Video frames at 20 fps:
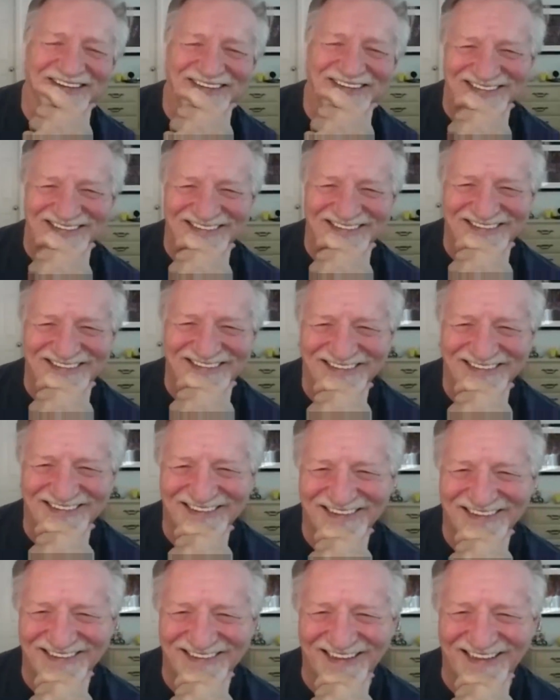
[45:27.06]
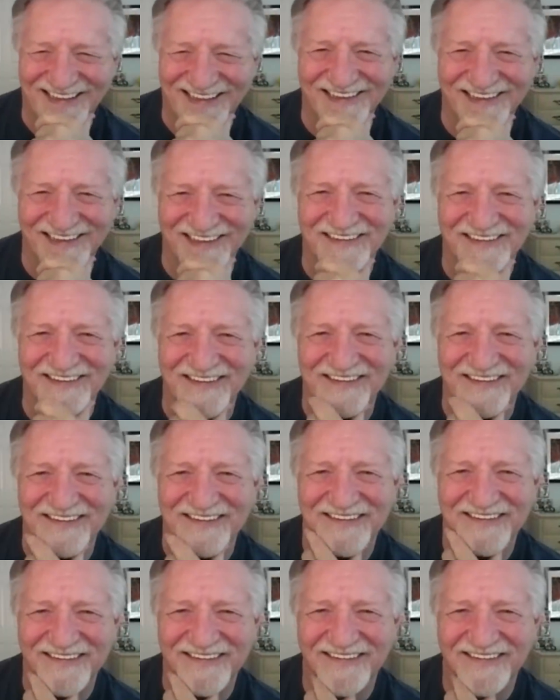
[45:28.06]
Thank you. awesome. Well, Larry,
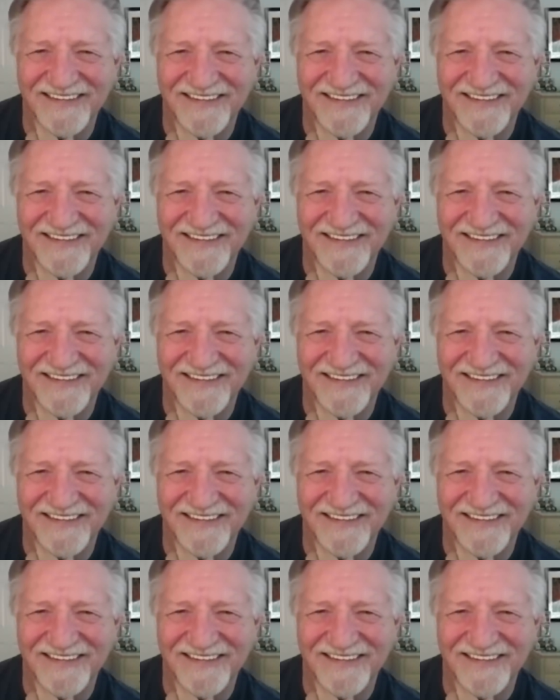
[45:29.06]
thank you